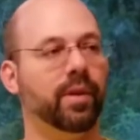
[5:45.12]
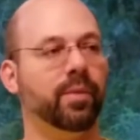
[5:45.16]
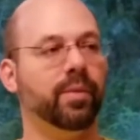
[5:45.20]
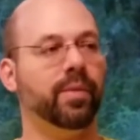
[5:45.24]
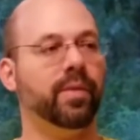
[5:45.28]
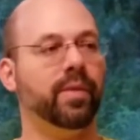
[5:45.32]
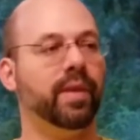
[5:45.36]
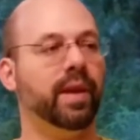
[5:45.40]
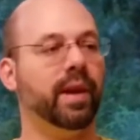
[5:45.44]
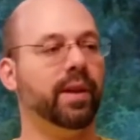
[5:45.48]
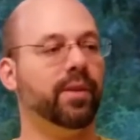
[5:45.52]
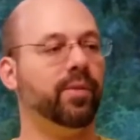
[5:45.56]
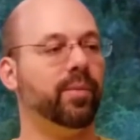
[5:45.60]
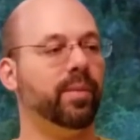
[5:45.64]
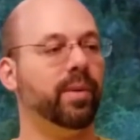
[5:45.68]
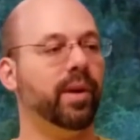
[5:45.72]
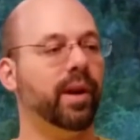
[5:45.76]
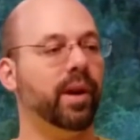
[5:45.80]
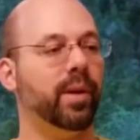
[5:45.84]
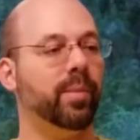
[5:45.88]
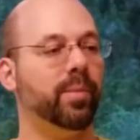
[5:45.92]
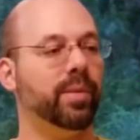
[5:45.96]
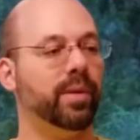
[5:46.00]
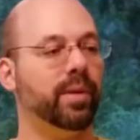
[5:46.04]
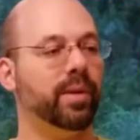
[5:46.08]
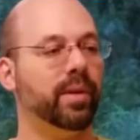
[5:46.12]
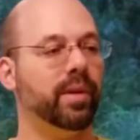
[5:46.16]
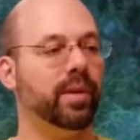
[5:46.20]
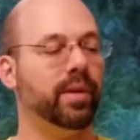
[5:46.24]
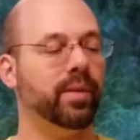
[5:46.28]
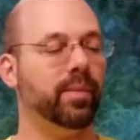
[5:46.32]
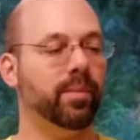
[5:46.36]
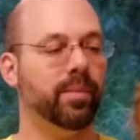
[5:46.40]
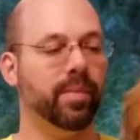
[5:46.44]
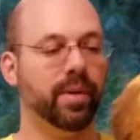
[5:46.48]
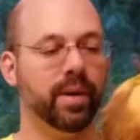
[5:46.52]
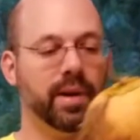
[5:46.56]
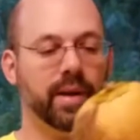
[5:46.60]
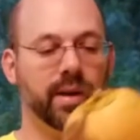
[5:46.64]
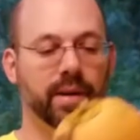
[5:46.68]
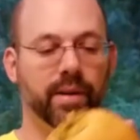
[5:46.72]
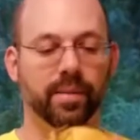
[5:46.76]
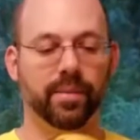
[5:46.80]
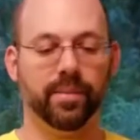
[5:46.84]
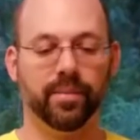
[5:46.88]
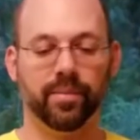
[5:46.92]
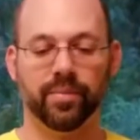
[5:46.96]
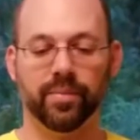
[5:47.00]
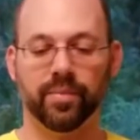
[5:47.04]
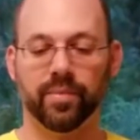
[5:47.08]
that's ripe,
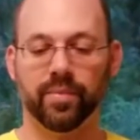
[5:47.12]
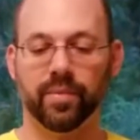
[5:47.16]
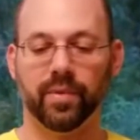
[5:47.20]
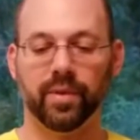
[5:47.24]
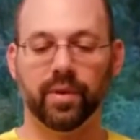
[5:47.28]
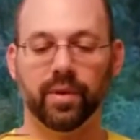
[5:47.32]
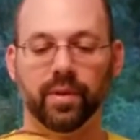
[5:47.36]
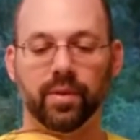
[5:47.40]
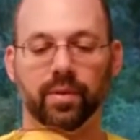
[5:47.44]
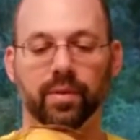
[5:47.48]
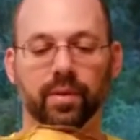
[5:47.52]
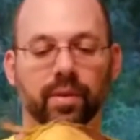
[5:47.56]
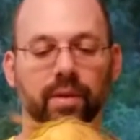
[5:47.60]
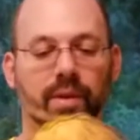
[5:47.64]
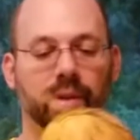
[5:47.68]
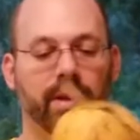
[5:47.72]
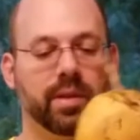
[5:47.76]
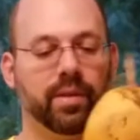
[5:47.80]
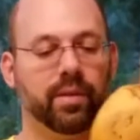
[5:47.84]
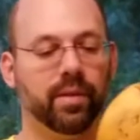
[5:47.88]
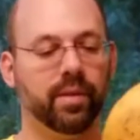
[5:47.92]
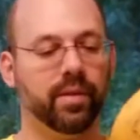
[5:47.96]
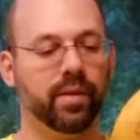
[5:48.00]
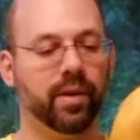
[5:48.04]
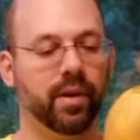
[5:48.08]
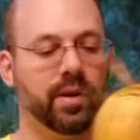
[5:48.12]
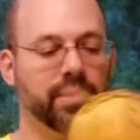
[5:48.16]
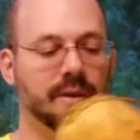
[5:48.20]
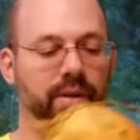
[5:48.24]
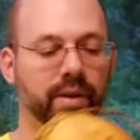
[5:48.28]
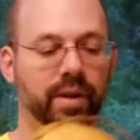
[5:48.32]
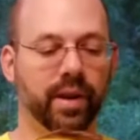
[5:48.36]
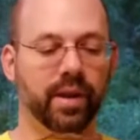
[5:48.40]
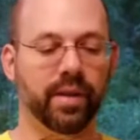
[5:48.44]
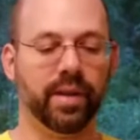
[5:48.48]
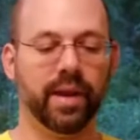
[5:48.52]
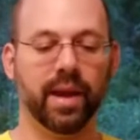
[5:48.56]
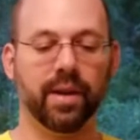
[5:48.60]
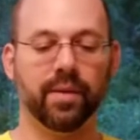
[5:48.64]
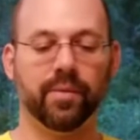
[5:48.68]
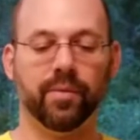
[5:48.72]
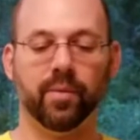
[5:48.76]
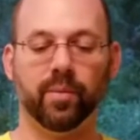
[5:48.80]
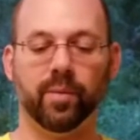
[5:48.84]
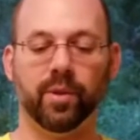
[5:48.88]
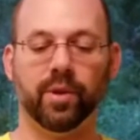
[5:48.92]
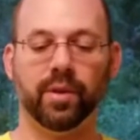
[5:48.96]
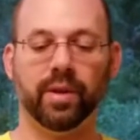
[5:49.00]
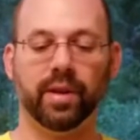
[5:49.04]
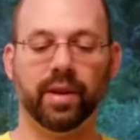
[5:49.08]
but it's hard to tell that
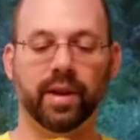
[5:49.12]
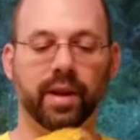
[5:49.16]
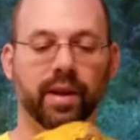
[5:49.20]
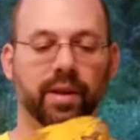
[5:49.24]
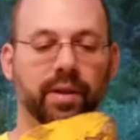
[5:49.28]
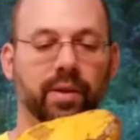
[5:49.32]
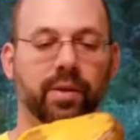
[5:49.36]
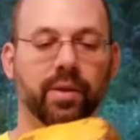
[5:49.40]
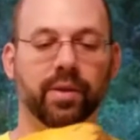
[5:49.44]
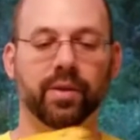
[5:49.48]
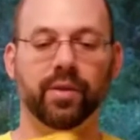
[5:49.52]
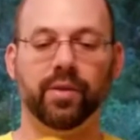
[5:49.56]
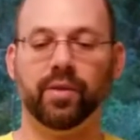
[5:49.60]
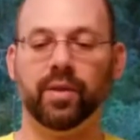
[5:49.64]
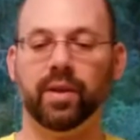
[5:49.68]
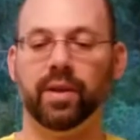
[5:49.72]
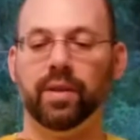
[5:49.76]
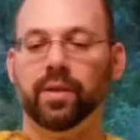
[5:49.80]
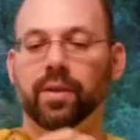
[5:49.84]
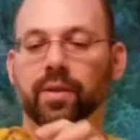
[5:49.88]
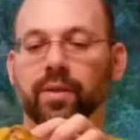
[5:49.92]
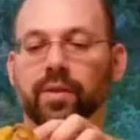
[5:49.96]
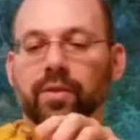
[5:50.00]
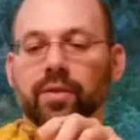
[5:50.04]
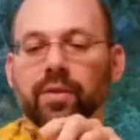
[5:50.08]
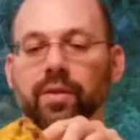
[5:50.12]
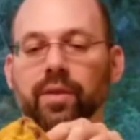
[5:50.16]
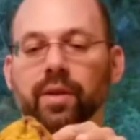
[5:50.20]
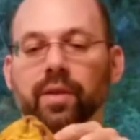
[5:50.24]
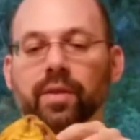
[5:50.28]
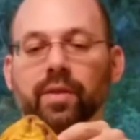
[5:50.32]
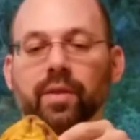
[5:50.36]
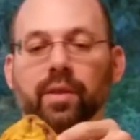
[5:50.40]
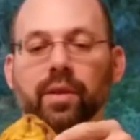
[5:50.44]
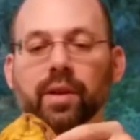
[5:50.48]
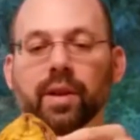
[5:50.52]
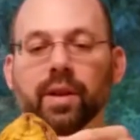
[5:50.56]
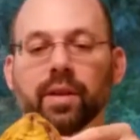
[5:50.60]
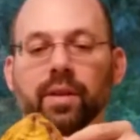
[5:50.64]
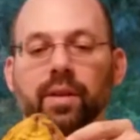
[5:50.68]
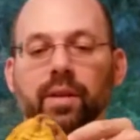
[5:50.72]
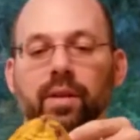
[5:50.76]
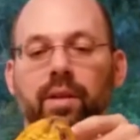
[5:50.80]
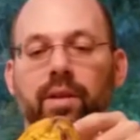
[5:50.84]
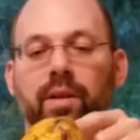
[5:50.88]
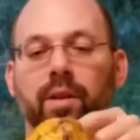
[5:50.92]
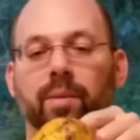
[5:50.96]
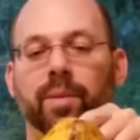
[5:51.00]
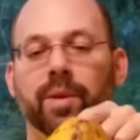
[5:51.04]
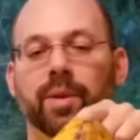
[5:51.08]
from looking at it. You can see it's getting a
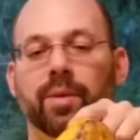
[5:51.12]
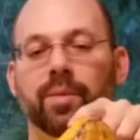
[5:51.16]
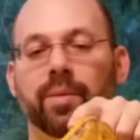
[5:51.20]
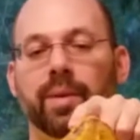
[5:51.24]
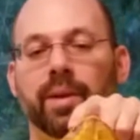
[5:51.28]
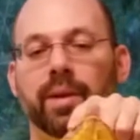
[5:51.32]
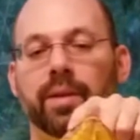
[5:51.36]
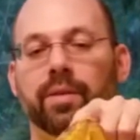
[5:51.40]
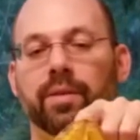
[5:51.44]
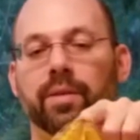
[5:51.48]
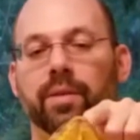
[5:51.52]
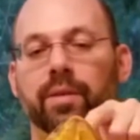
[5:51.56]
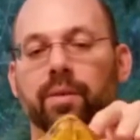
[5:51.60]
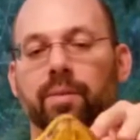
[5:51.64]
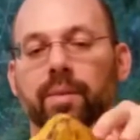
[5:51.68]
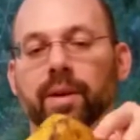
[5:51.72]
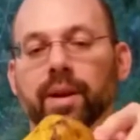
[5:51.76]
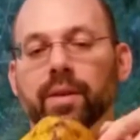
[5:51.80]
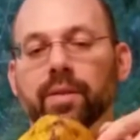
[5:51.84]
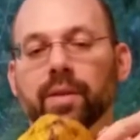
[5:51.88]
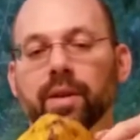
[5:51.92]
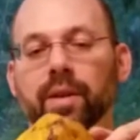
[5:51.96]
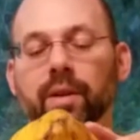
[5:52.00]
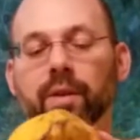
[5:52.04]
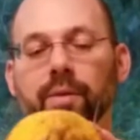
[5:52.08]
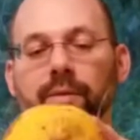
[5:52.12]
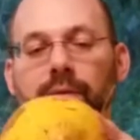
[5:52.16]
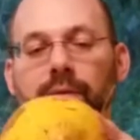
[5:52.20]
little bit wrinkled around there. If you